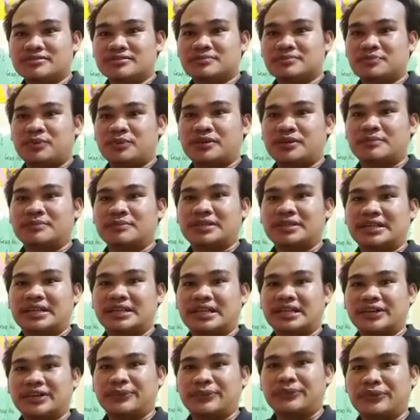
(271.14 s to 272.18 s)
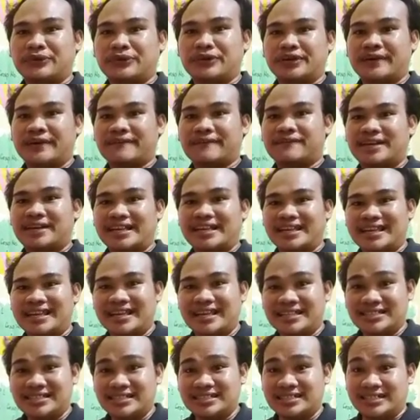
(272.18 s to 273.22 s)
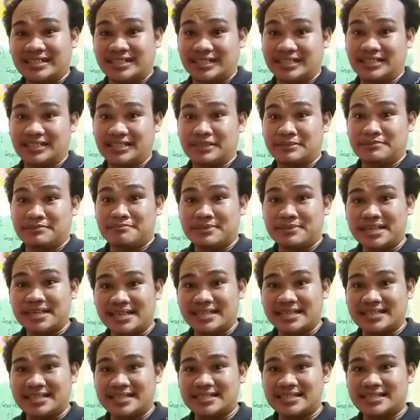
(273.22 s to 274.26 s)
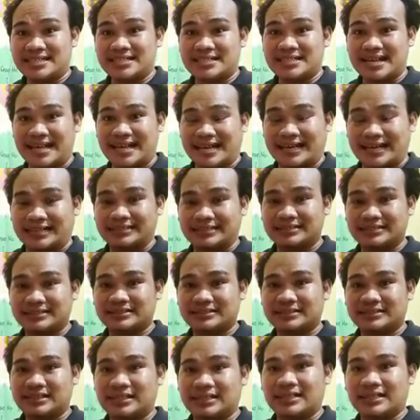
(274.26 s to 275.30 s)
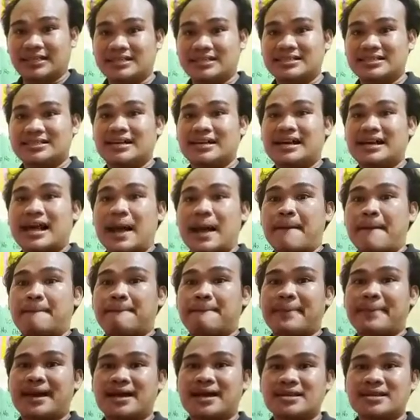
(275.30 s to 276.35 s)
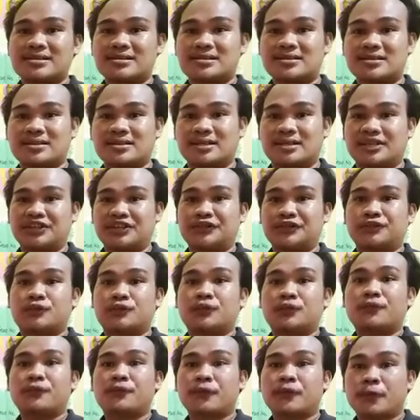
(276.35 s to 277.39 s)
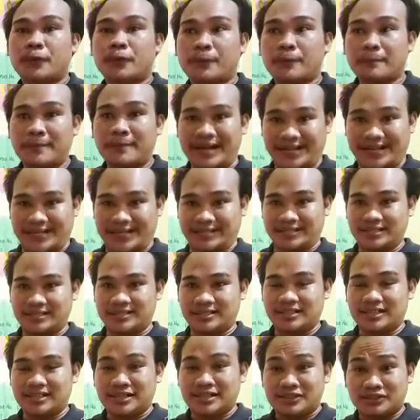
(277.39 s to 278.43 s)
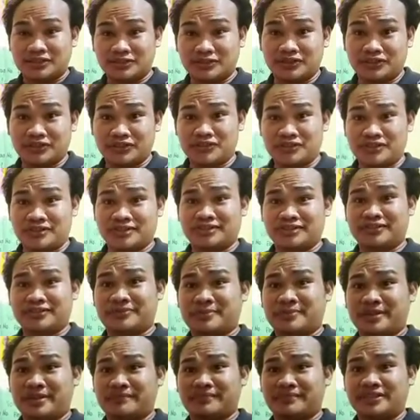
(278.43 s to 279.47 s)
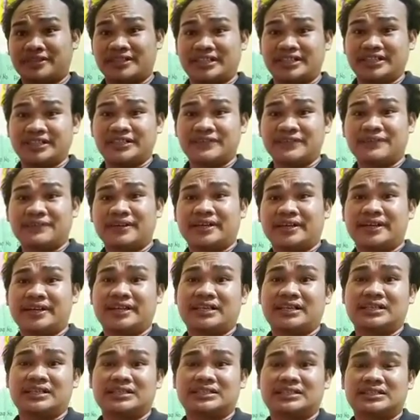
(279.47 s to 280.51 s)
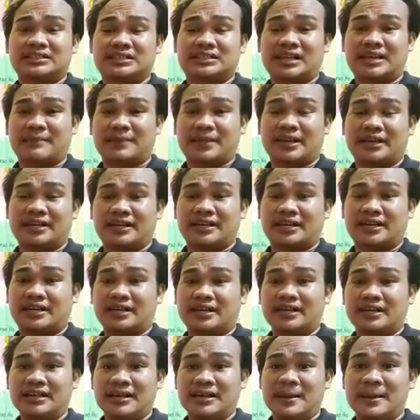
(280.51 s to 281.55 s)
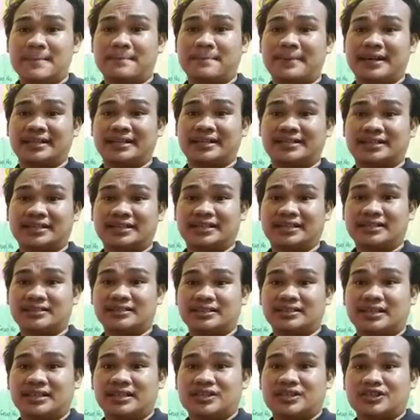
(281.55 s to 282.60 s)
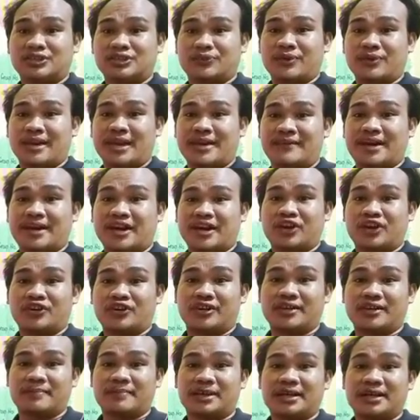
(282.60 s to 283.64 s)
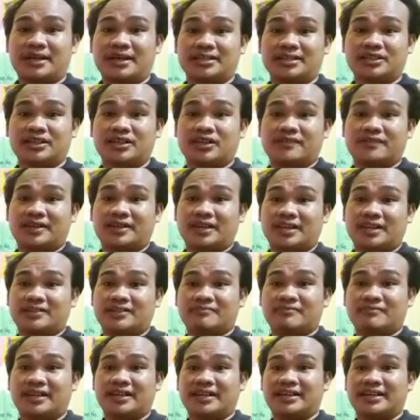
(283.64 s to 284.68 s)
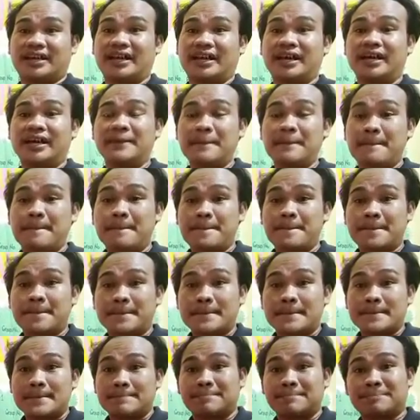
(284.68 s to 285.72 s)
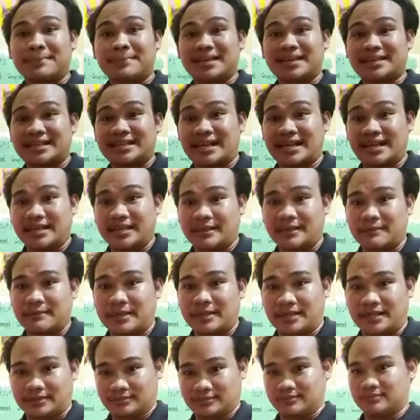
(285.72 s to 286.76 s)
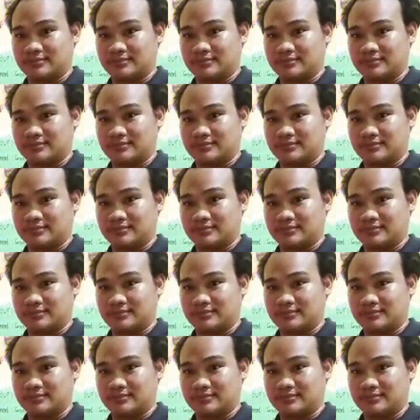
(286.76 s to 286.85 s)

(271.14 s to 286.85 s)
from the Greek word valentia, it means that it is the capacity to form bond. So do you still remember the different chemical bonding? So we have ionic bond, covalent bond, and metallic bond.